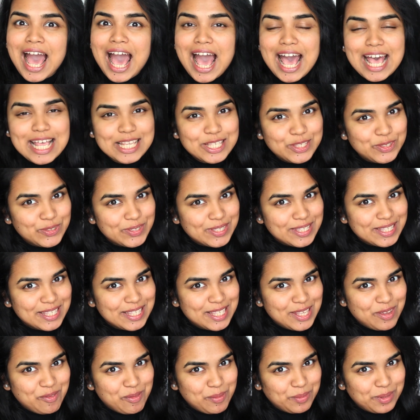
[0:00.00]
As you can
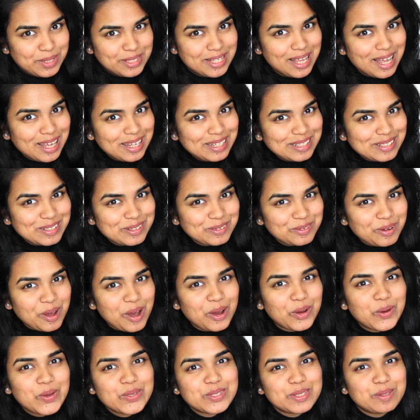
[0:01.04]
see from the title,
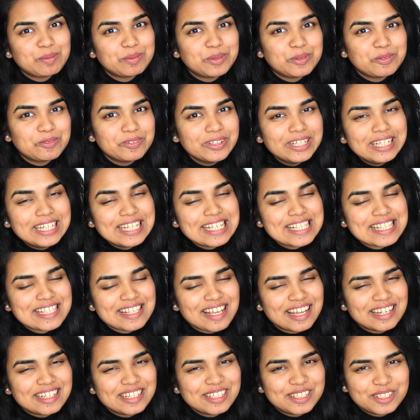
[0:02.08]
I've got something really
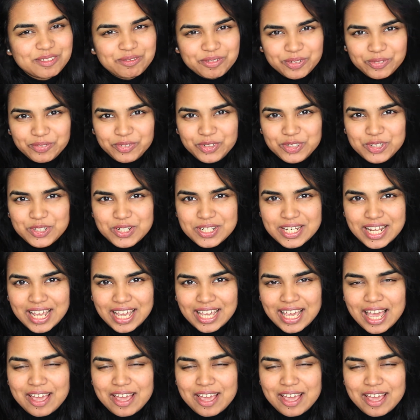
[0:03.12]
exciting to review today.